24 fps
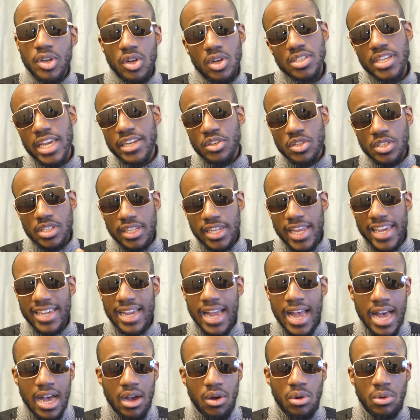because I just like
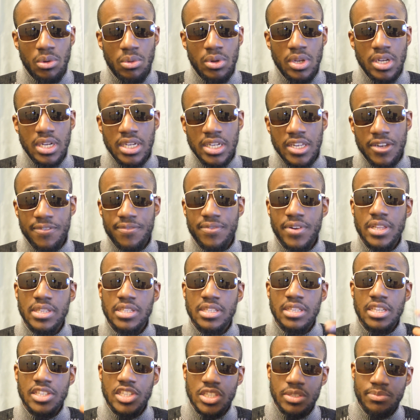how different
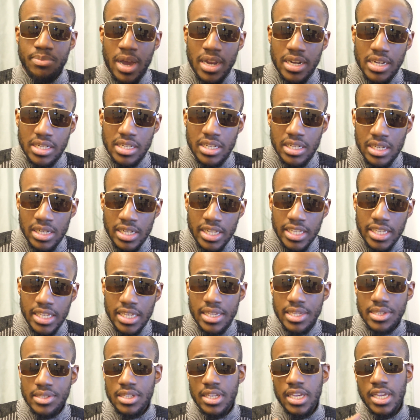the Spanish league
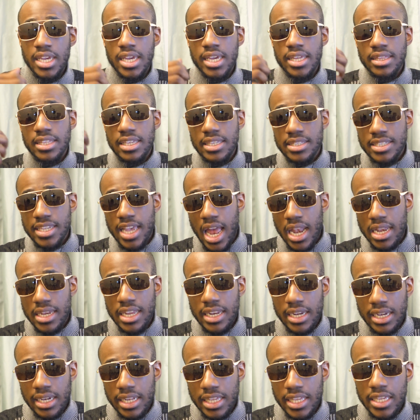is, the
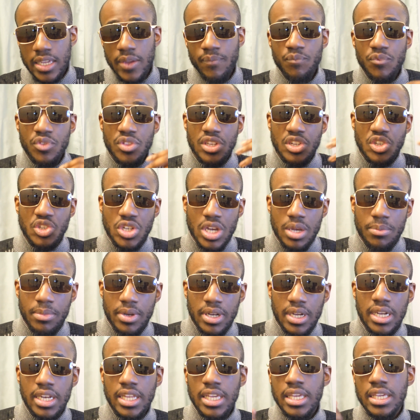Italian league, the
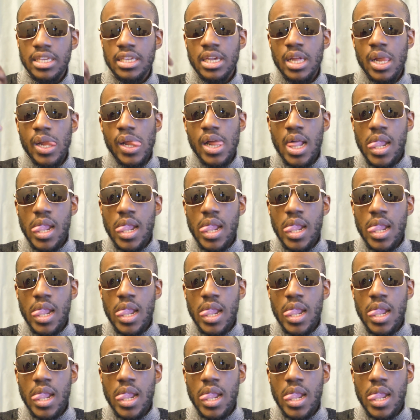German league.